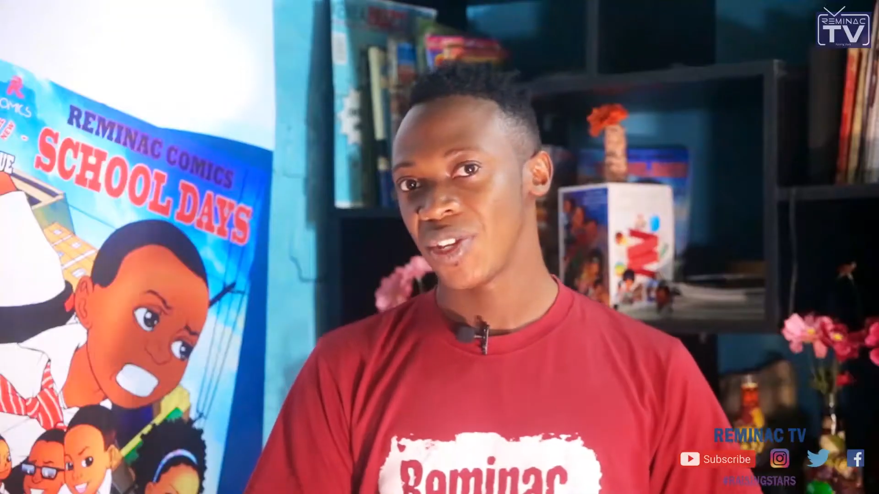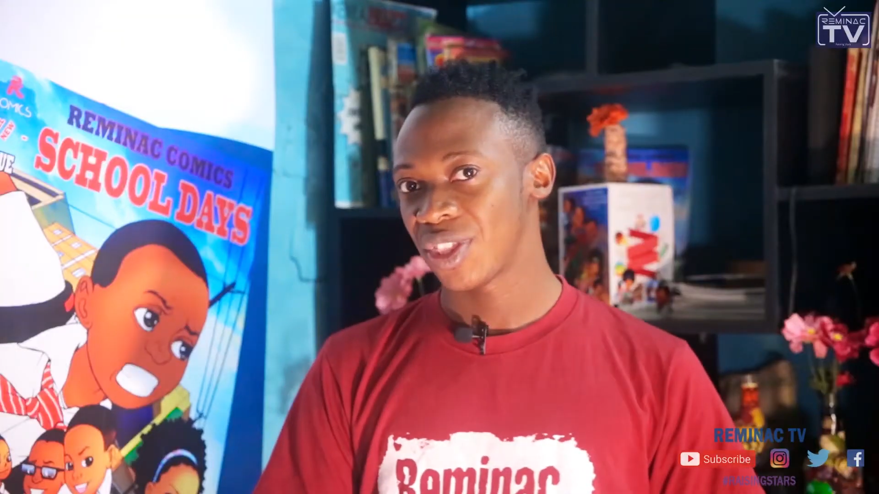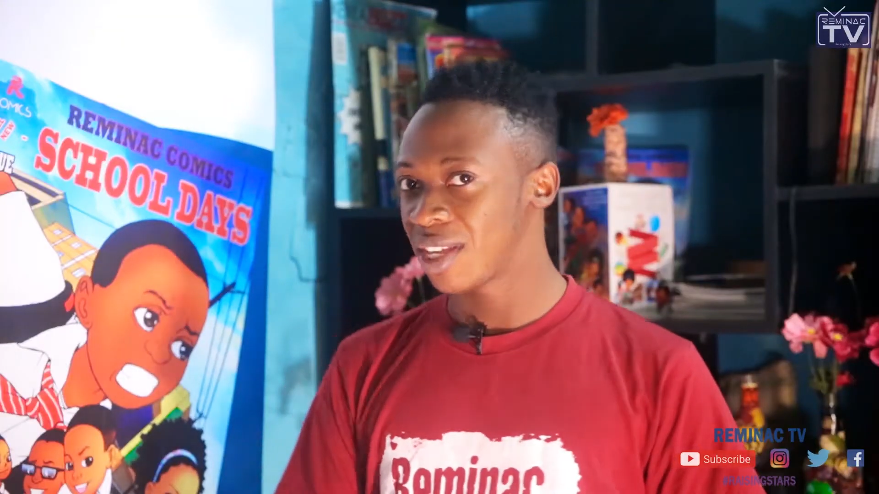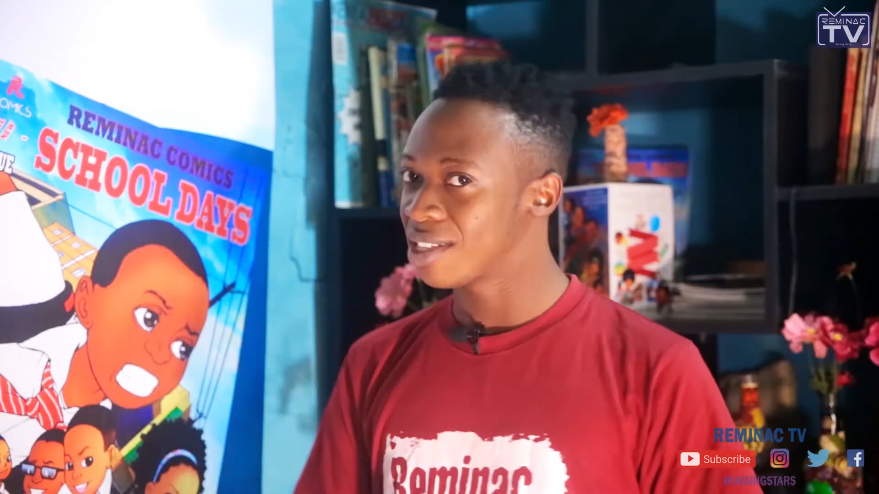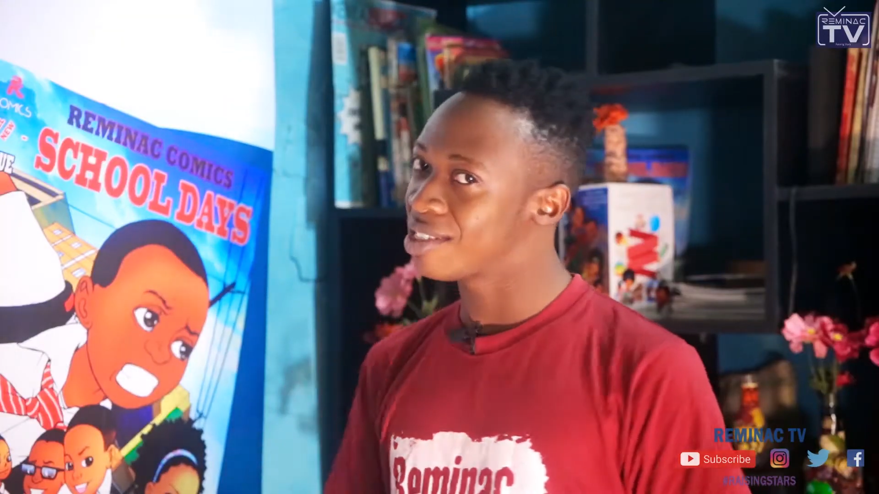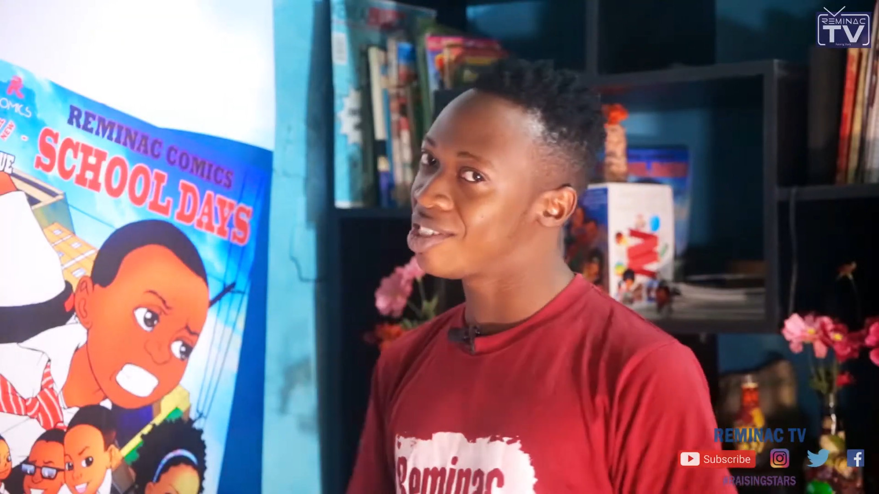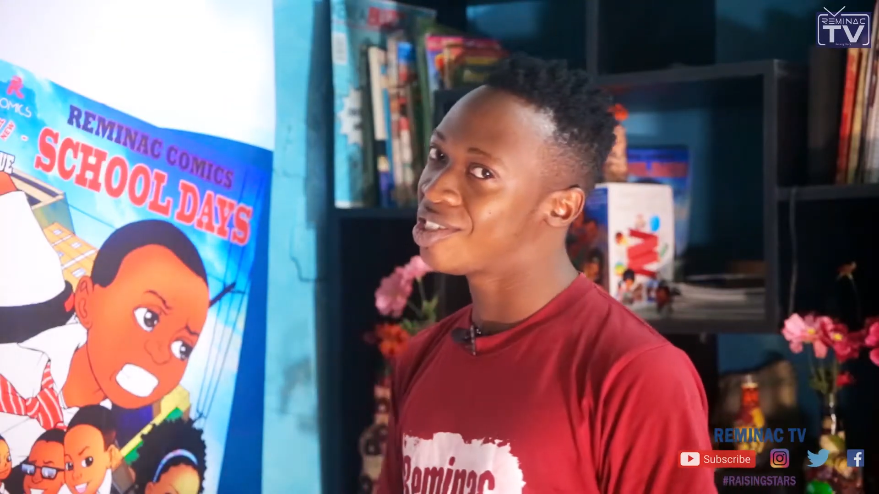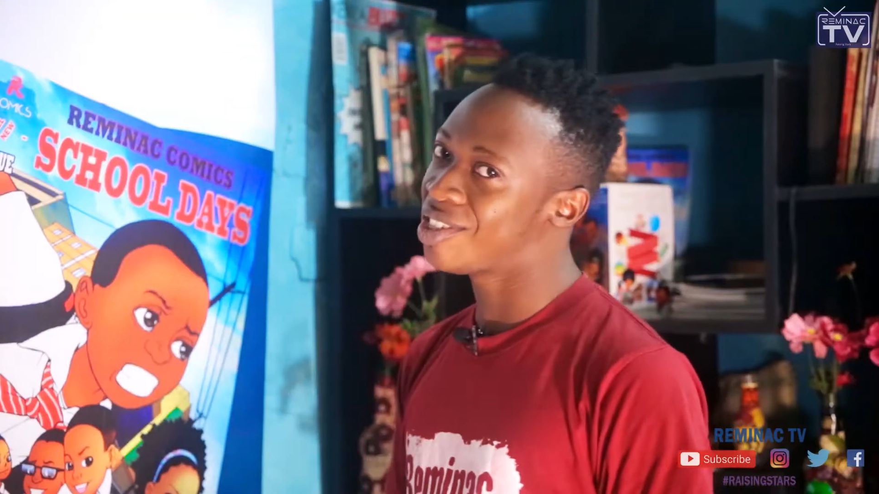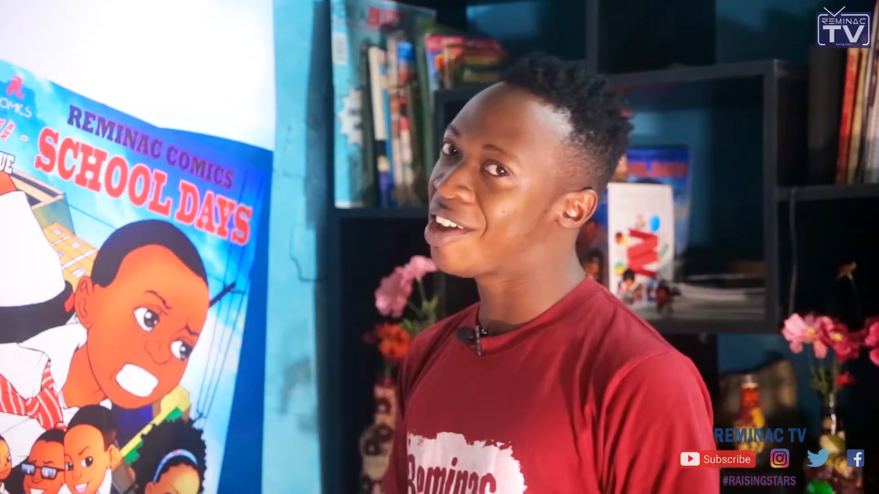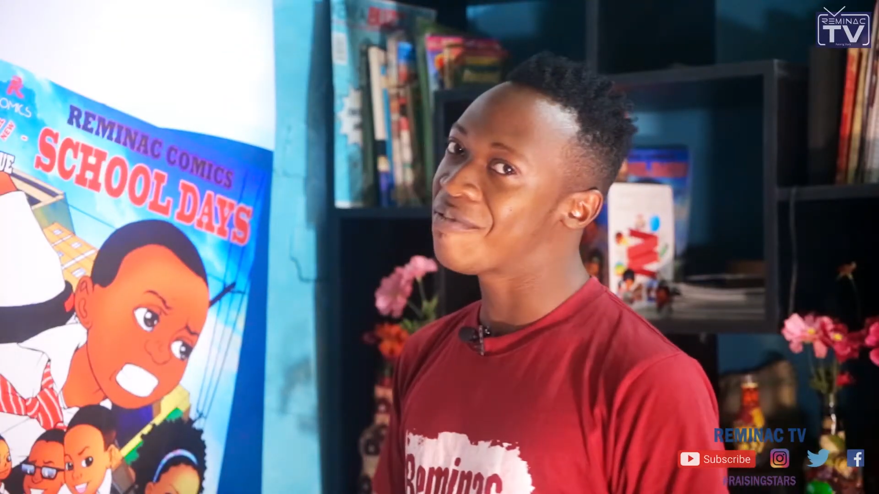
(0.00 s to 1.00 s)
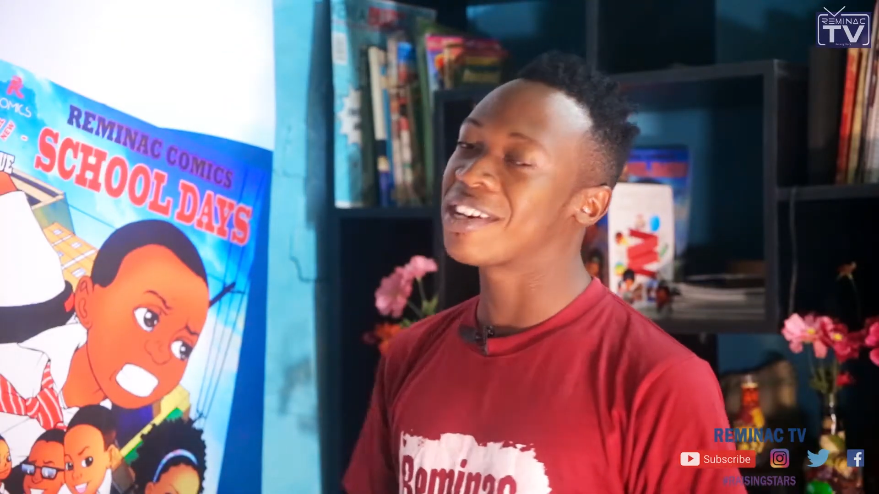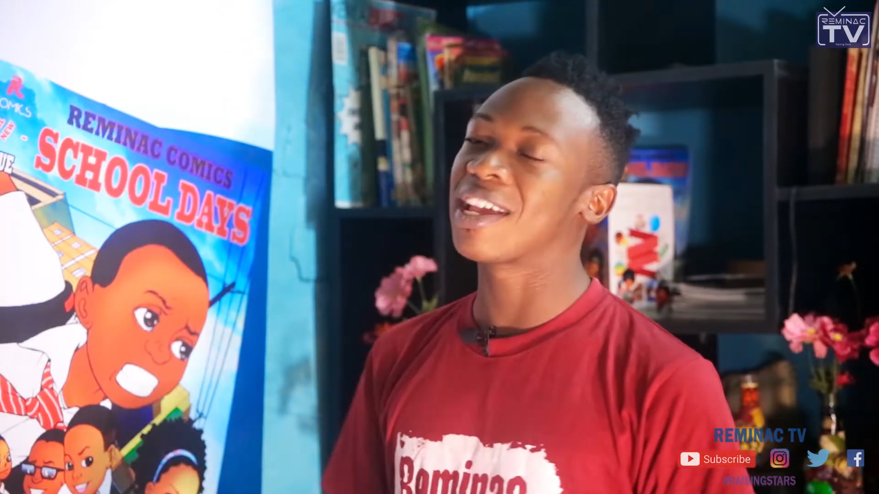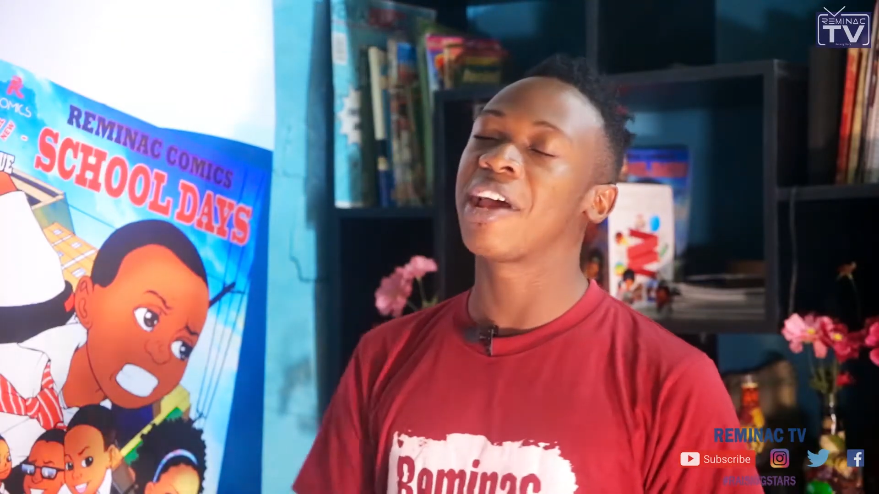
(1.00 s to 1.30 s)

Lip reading: new things each and every day.